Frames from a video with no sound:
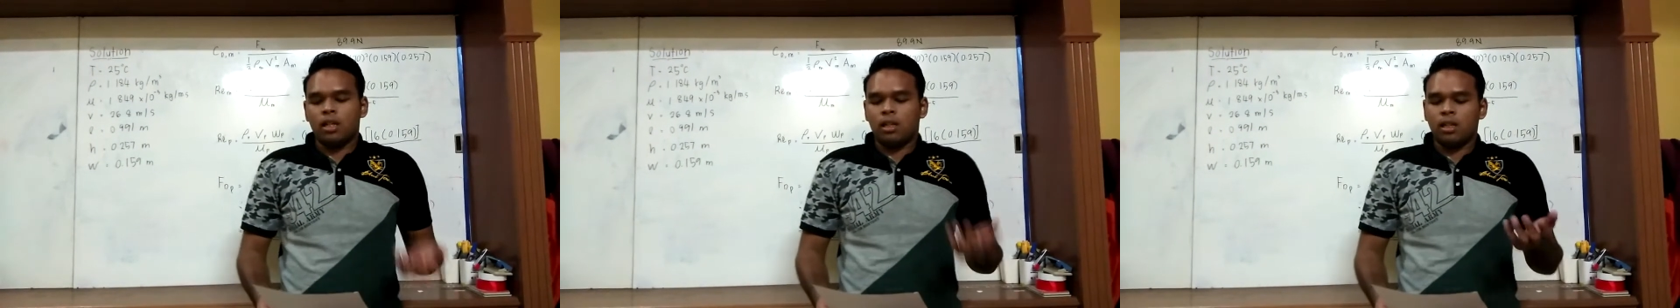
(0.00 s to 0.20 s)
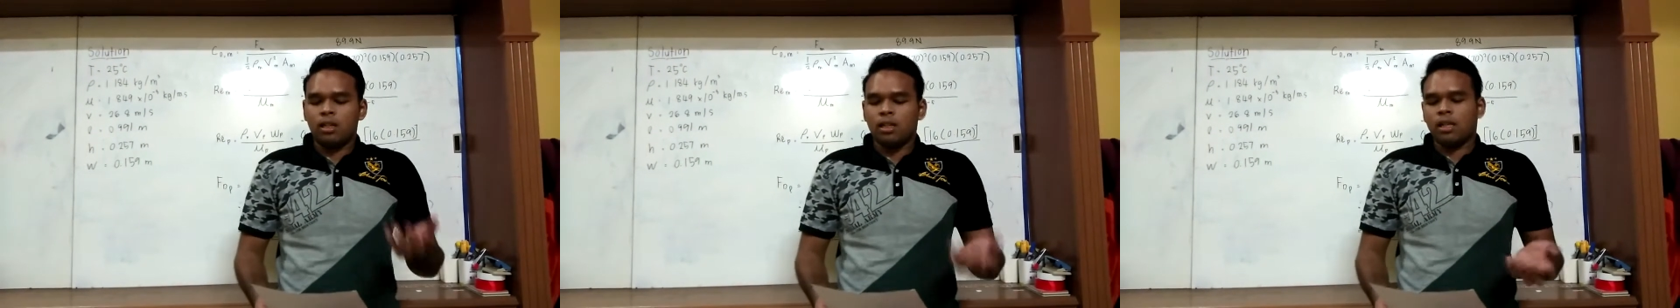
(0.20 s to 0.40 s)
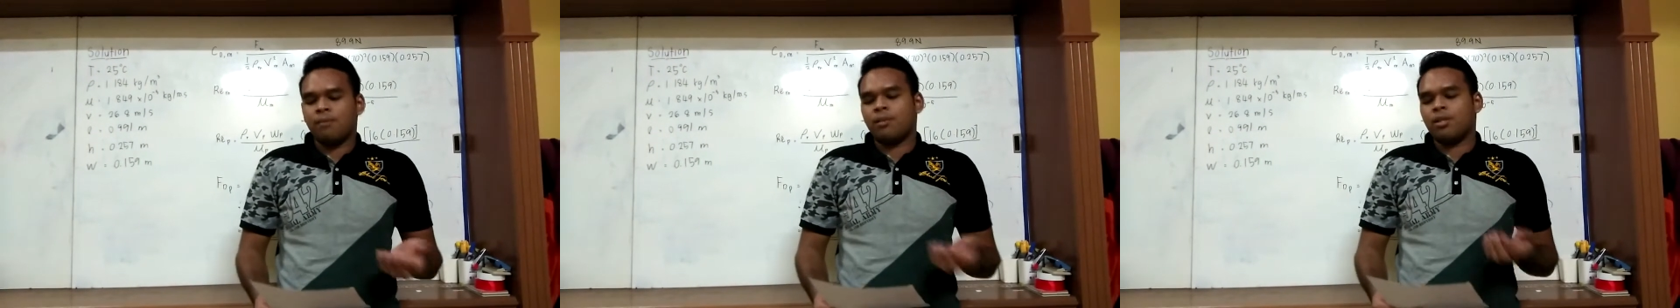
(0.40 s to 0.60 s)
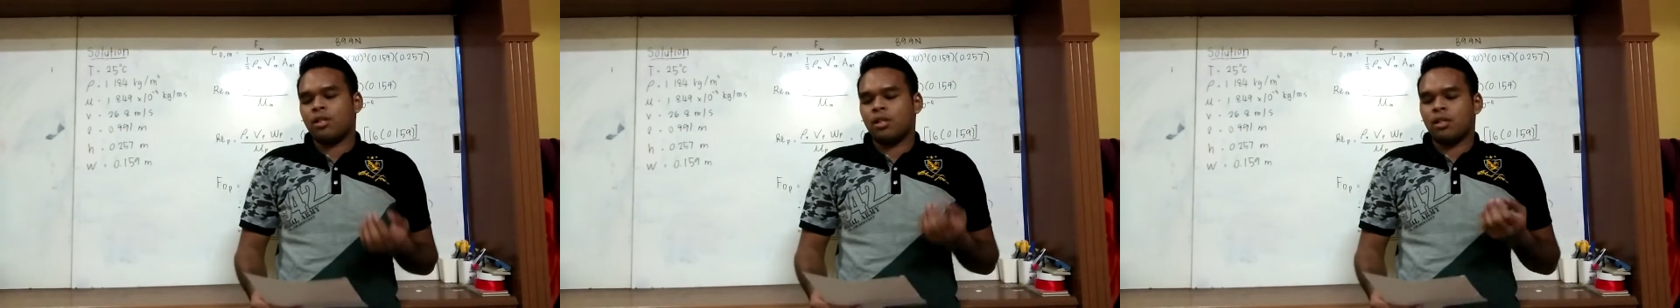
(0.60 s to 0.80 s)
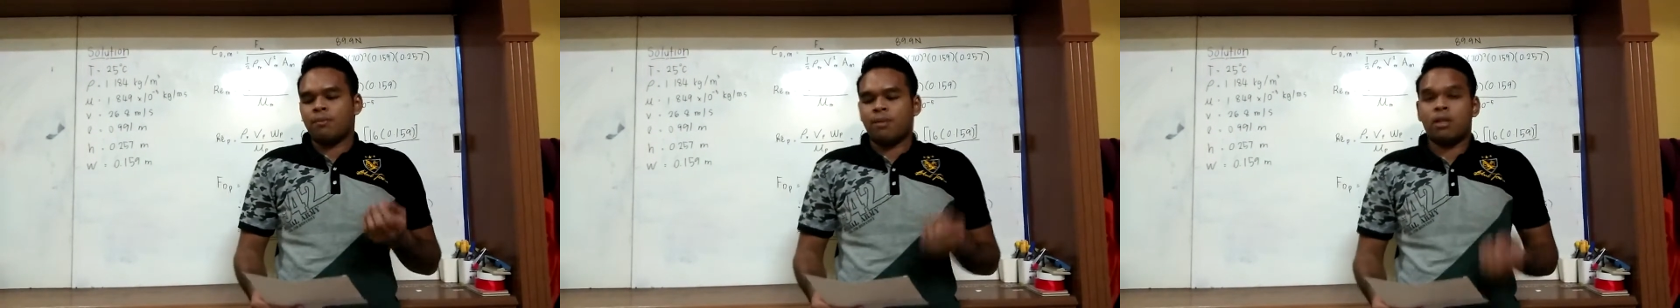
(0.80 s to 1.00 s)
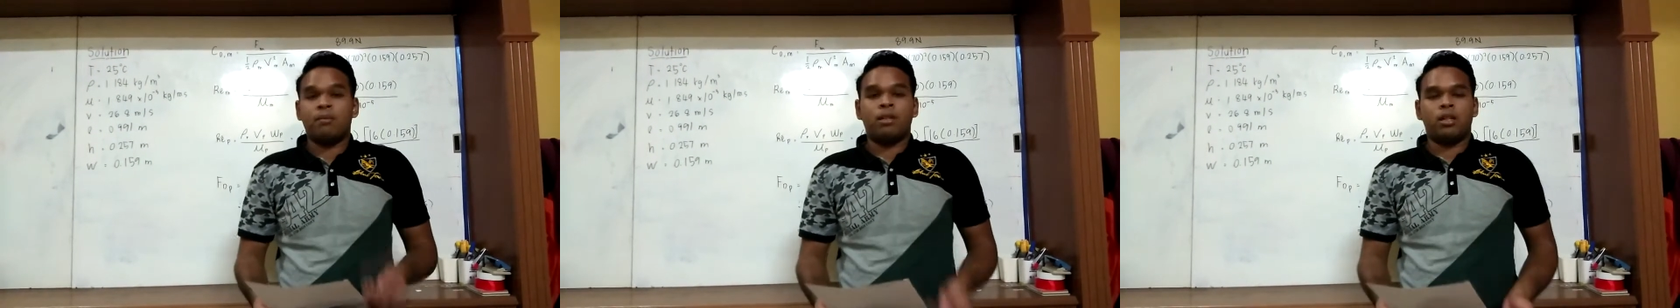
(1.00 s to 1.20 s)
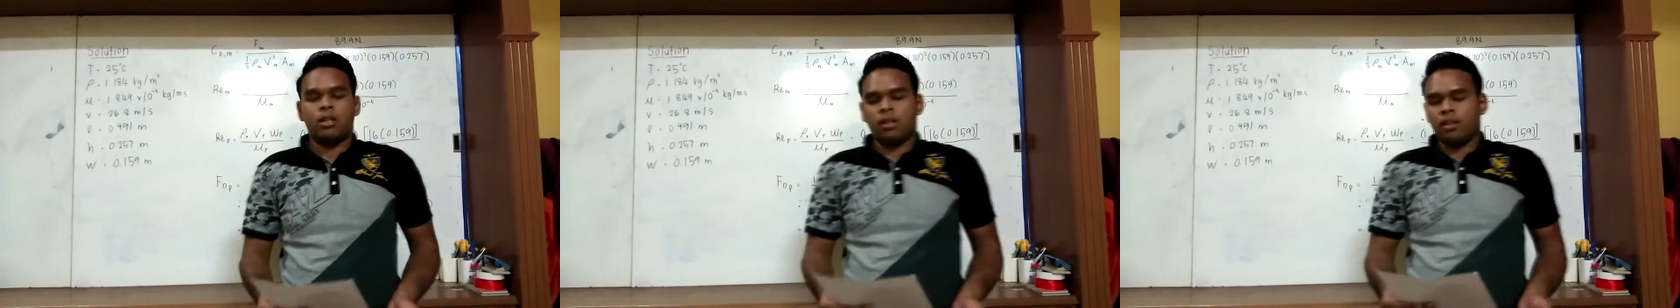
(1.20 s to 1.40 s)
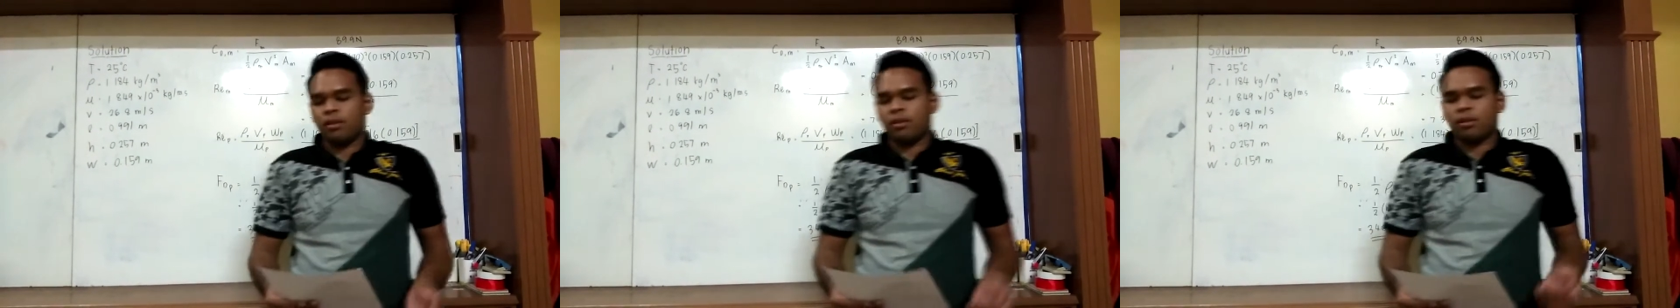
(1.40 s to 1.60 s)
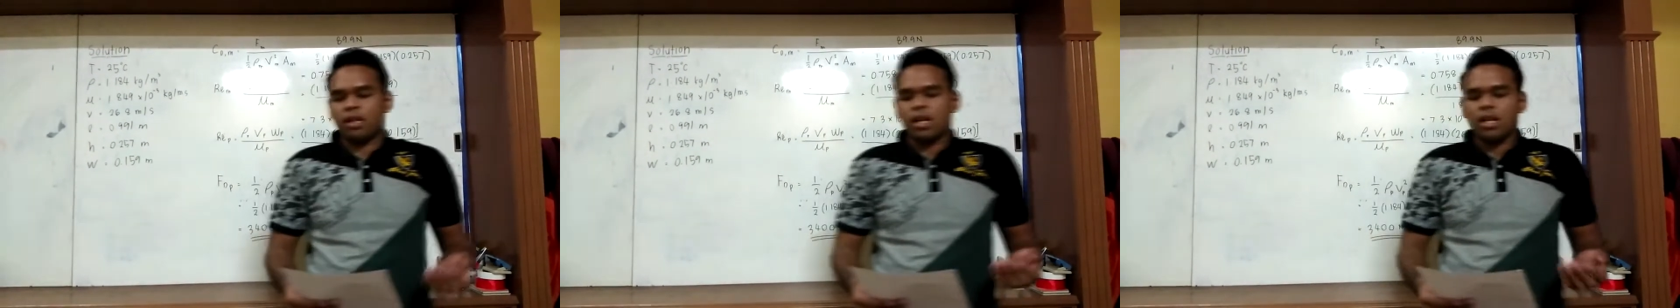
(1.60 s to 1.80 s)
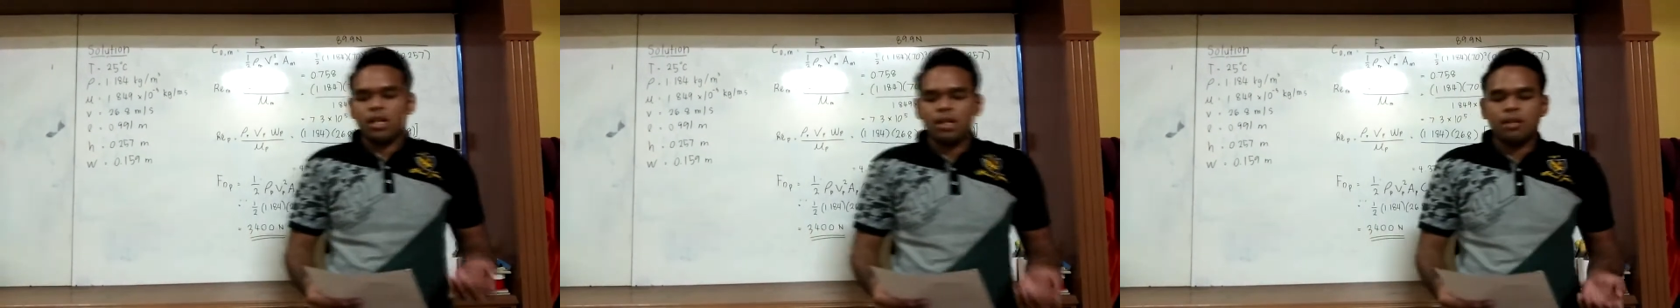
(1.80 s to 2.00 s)
non-dimensional parameters
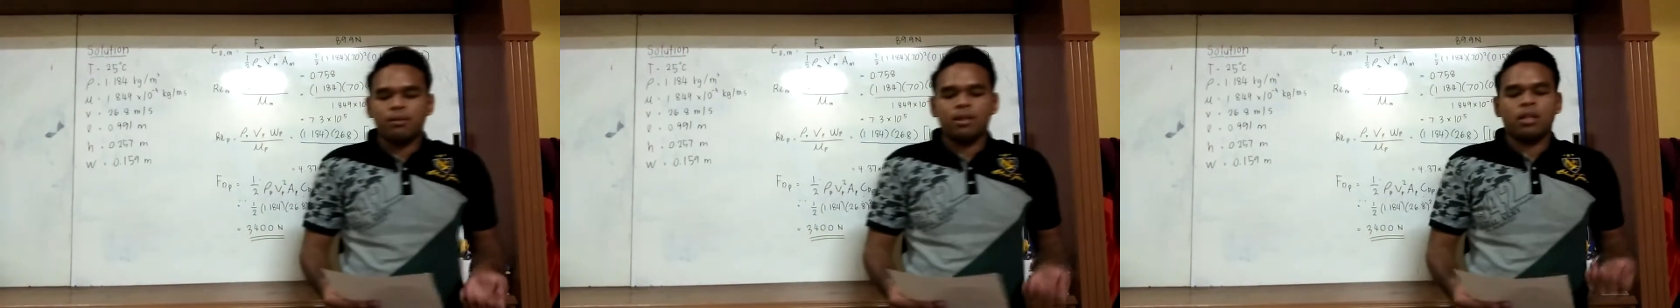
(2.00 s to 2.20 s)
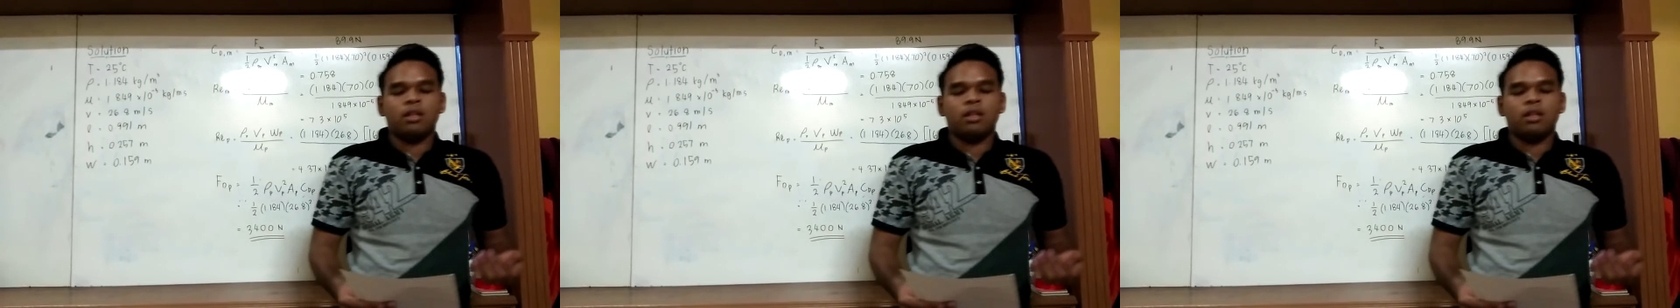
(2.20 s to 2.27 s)
that help